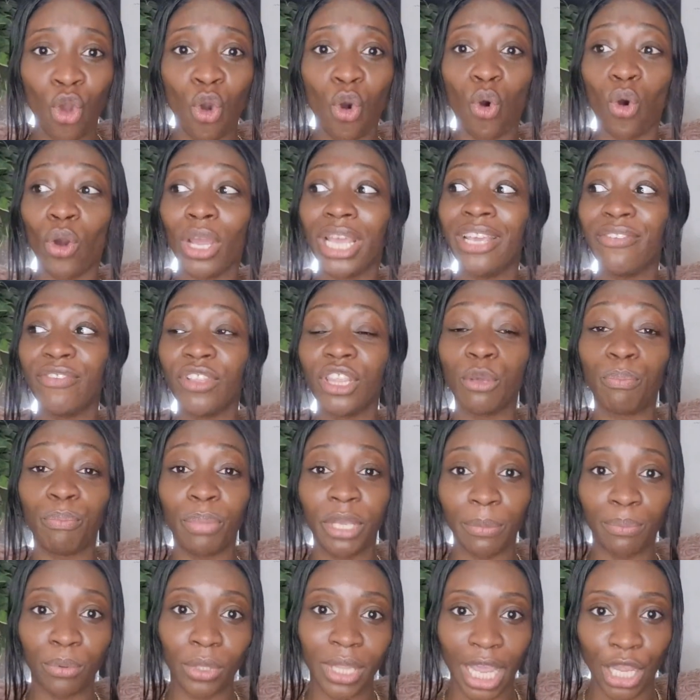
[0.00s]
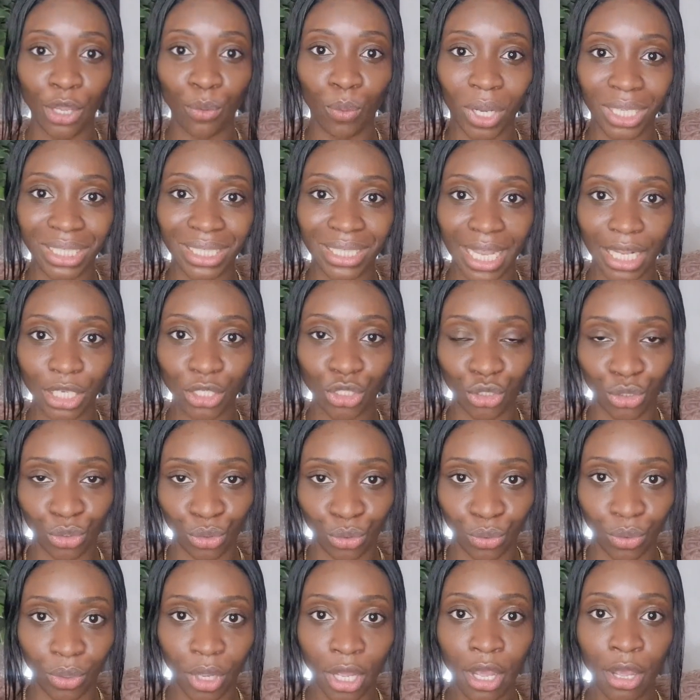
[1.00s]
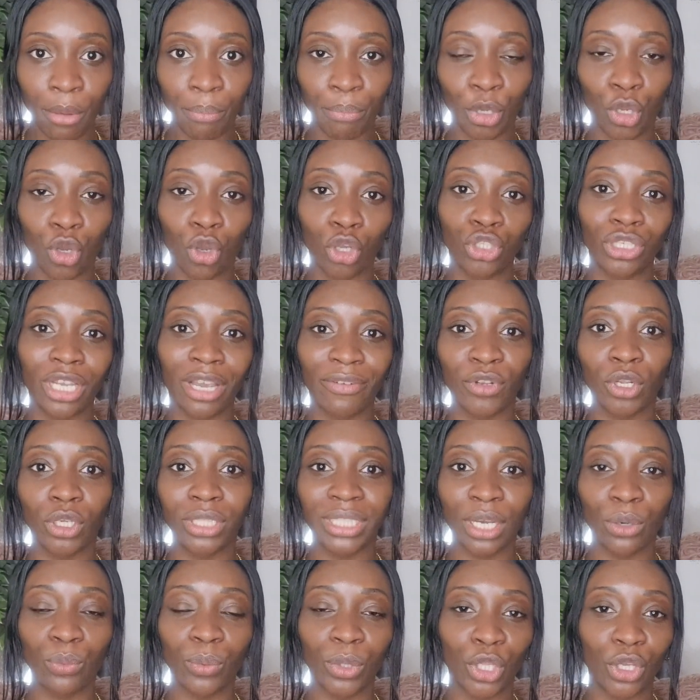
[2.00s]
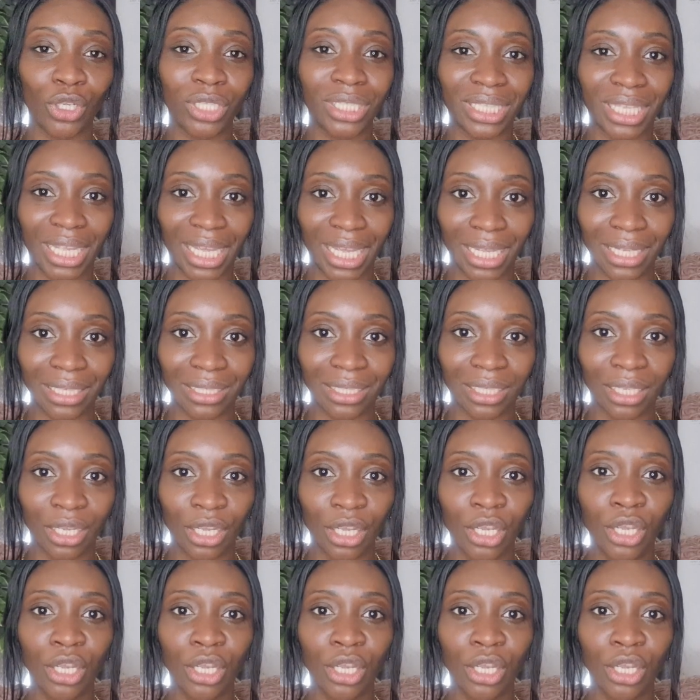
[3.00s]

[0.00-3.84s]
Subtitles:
or even the people that you are sent to, because you have not dealt with those things.